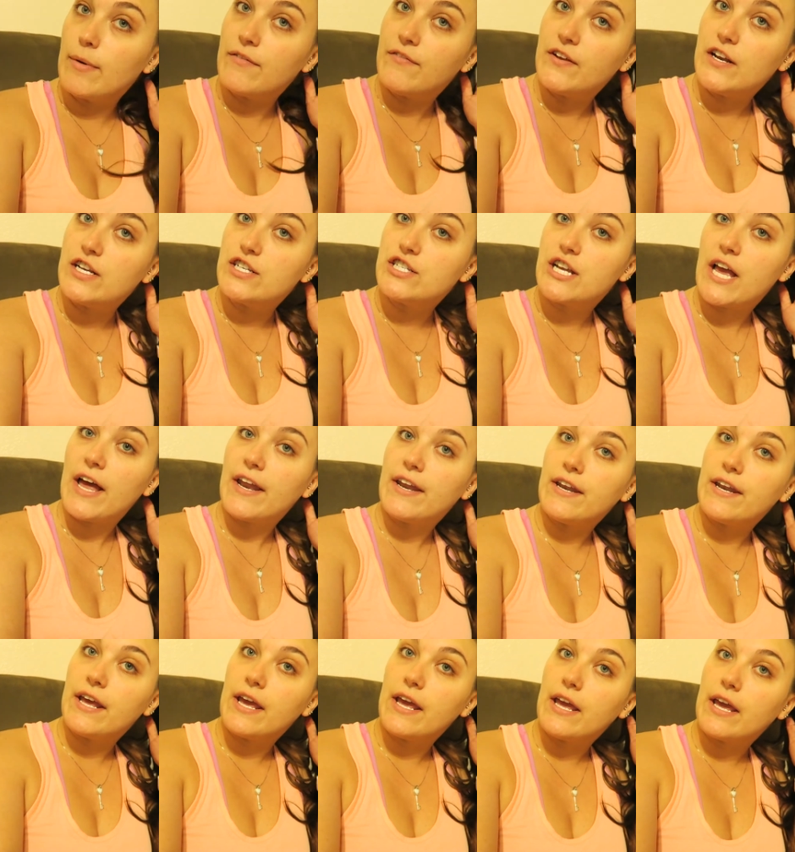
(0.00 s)
gonna finish
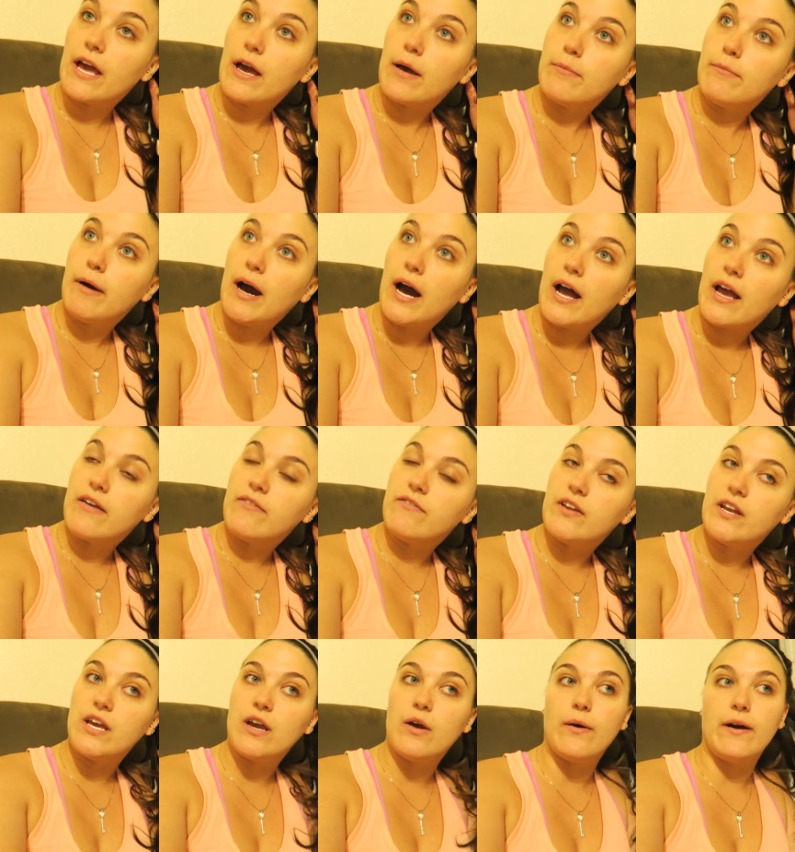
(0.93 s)
editing my
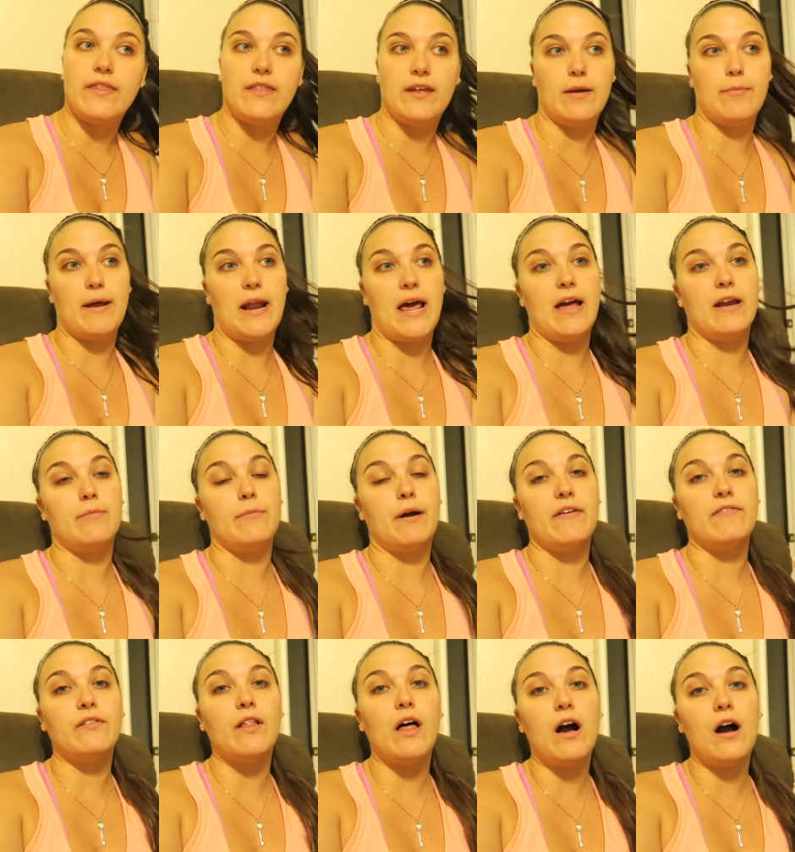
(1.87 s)
video, and then I'm gonna edit
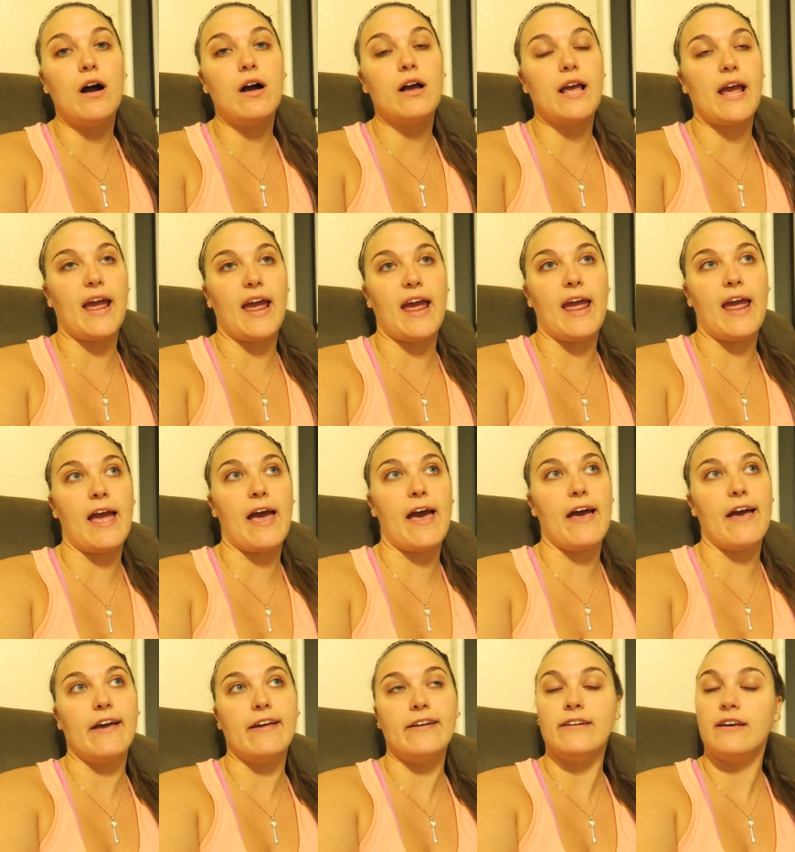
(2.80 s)
my vlog,
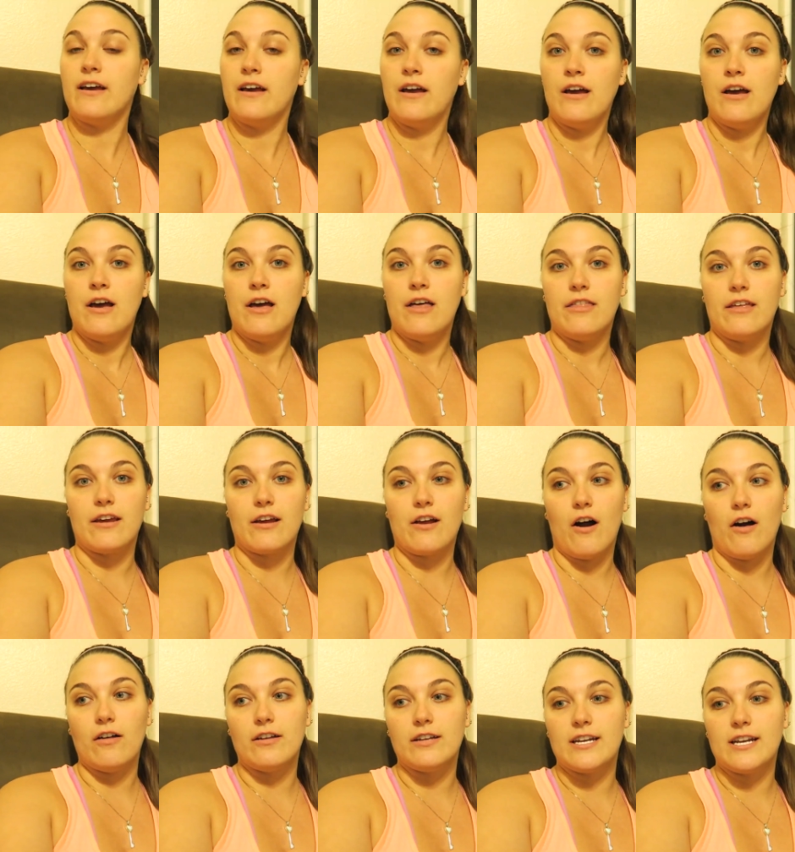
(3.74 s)
and then
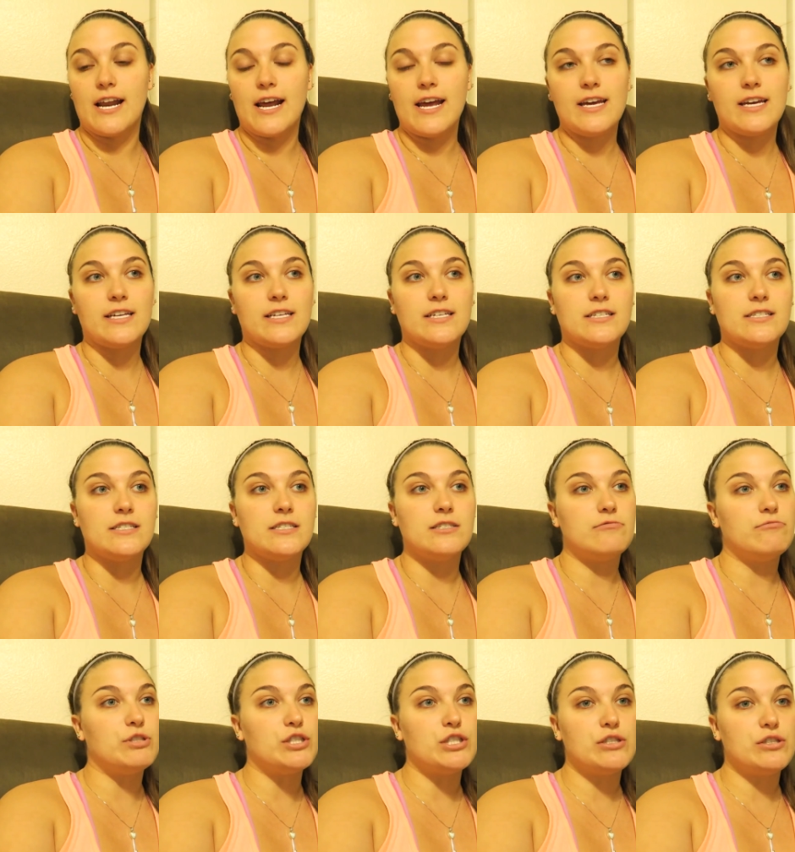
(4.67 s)
call it a night
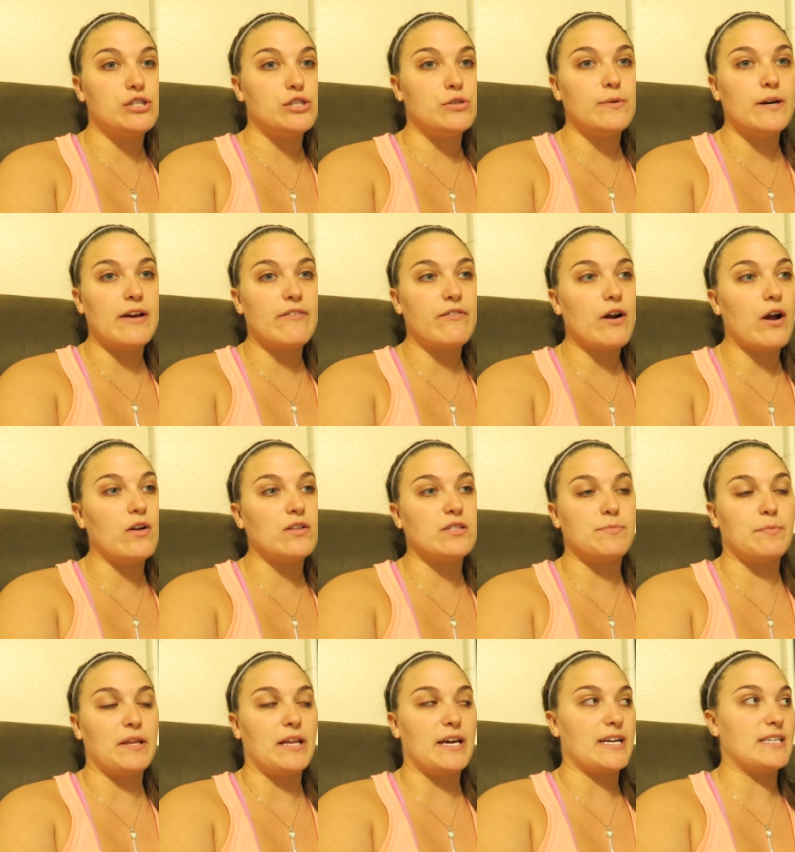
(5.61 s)
and just do whatever
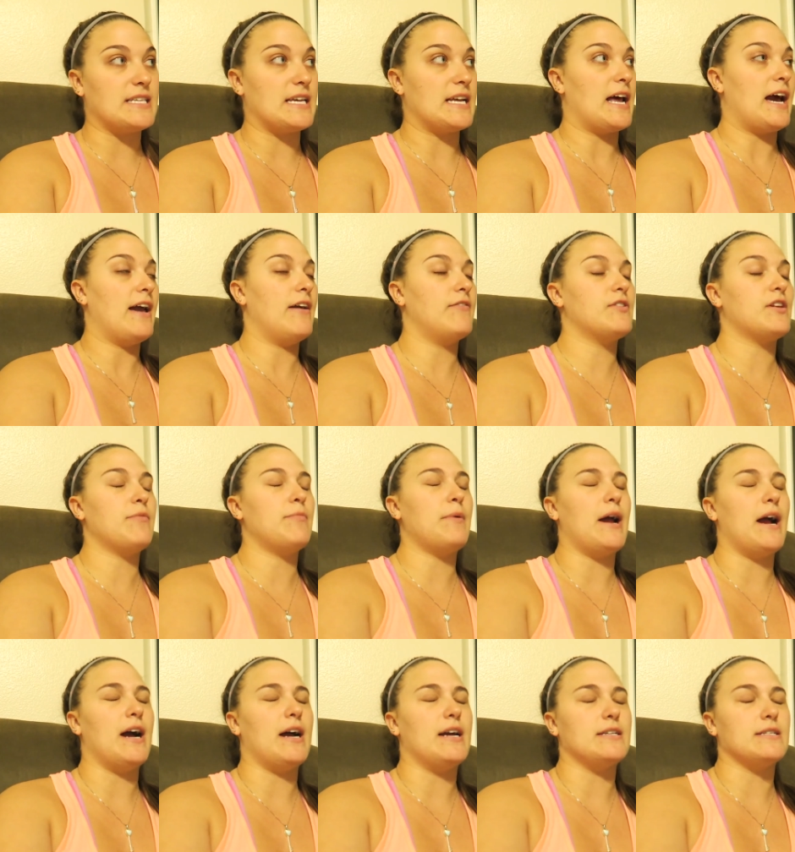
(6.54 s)
else. But like I said, I have to give
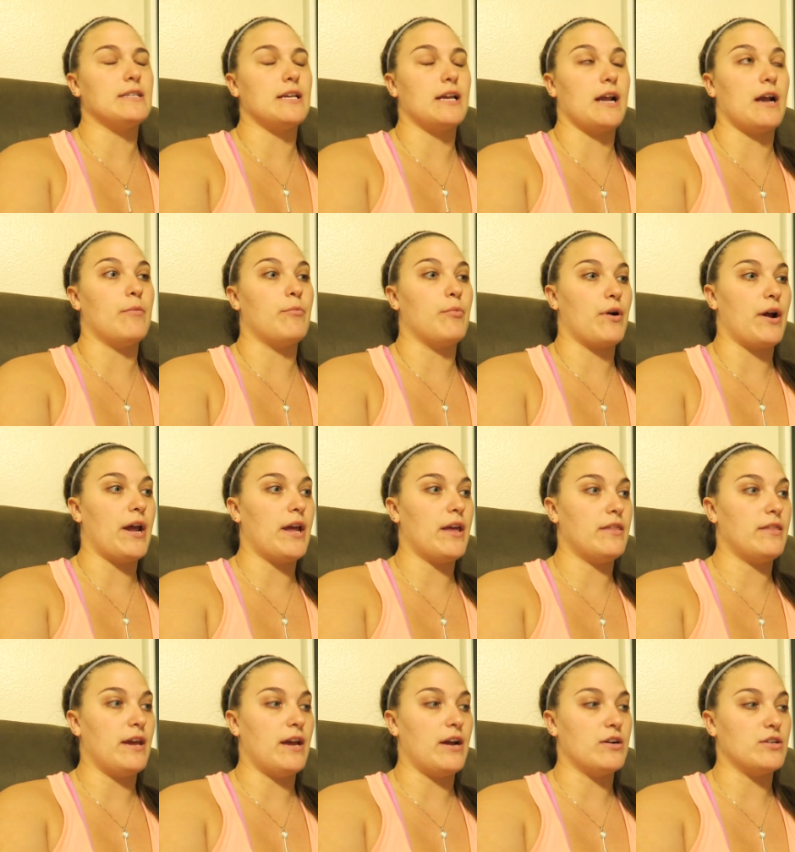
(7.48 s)
my eyes like a
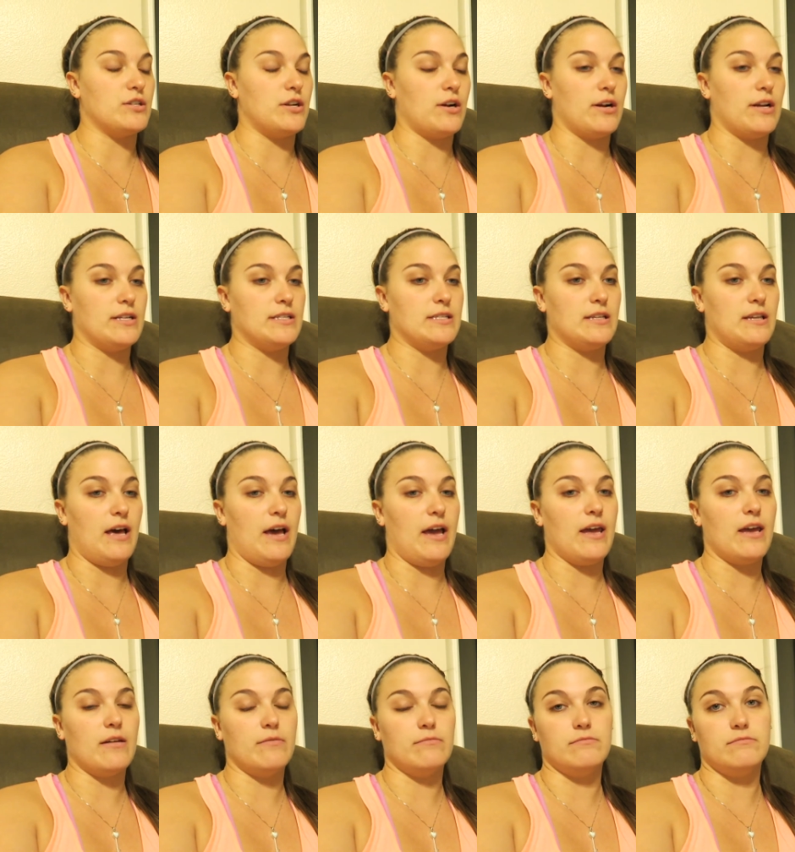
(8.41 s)
break. They are starting to
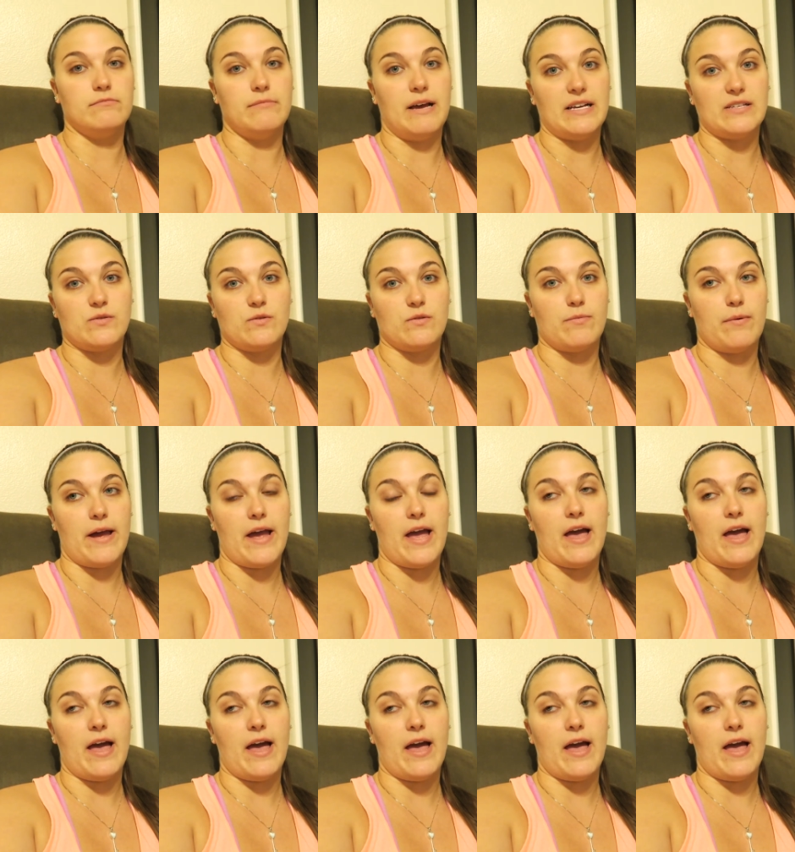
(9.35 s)
like mess with my